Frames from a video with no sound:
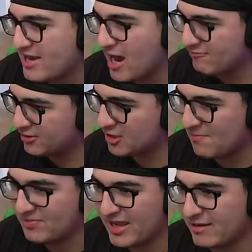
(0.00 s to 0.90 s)
never
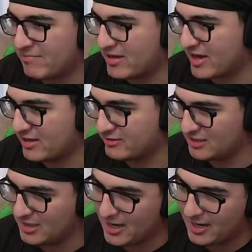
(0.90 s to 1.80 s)
complain about
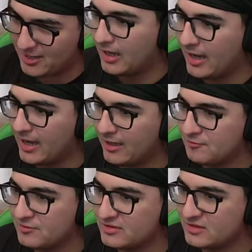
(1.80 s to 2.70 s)
anything. I I
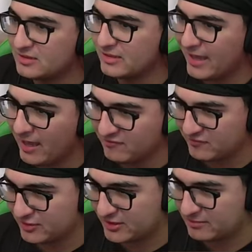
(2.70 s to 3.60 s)
was
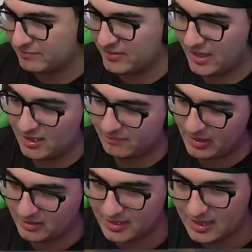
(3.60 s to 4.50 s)
never complain
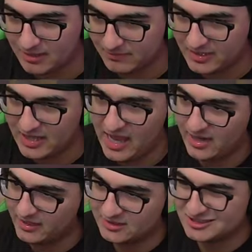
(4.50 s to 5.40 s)
about game
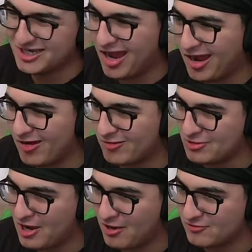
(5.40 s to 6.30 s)
mechanics. No, no,